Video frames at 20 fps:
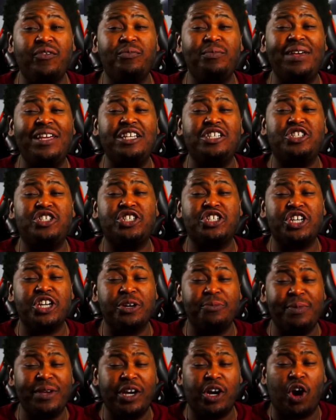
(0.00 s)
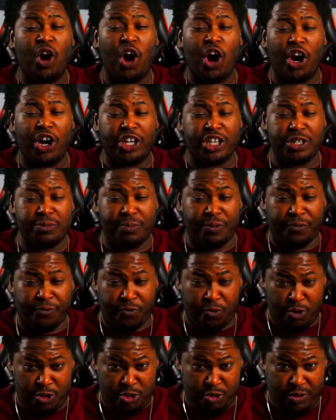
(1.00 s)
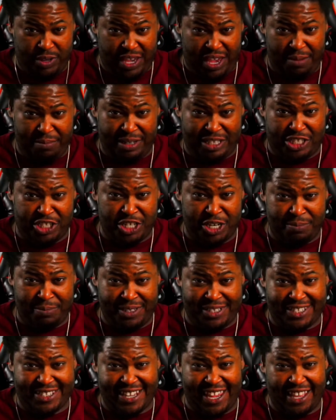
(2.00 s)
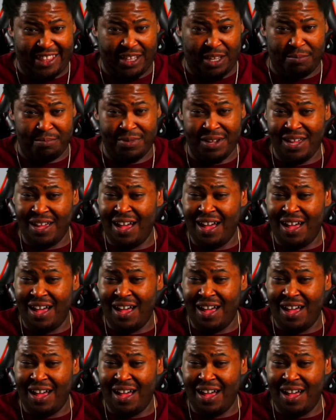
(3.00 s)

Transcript: me CHIBI Cardin before you gave me CHIBI Salem.